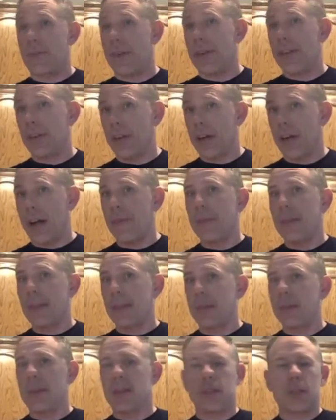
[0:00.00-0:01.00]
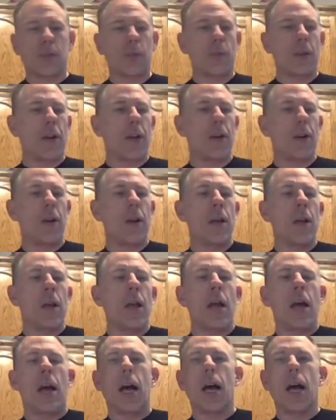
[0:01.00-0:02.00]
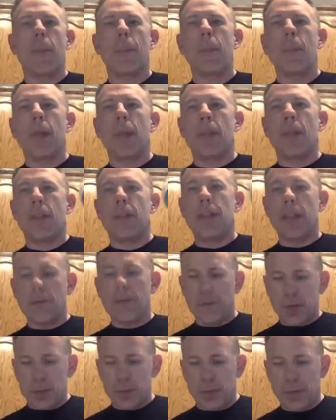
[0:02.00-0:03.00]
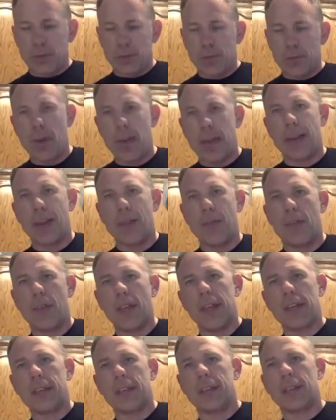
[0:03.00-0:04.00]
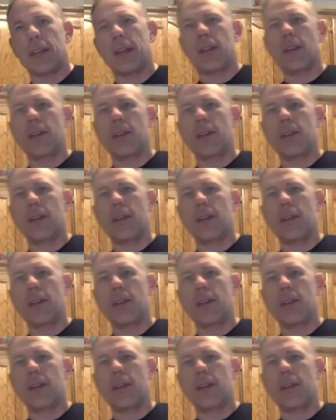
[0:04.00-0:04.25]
your coffee a little bit sweeter. The difference between this